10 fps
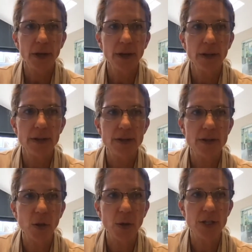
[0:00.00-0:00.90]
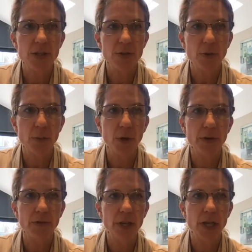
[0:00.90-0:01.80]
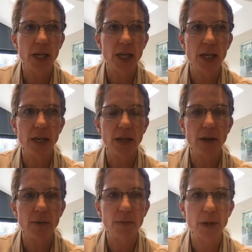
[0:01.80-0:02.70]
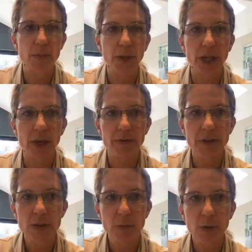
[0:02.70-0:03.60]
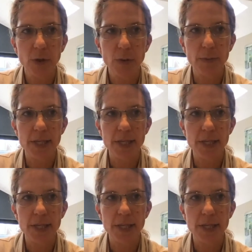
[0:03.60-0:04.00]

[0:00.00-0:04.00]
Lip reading: this is a question from one of the people in our Facebook group.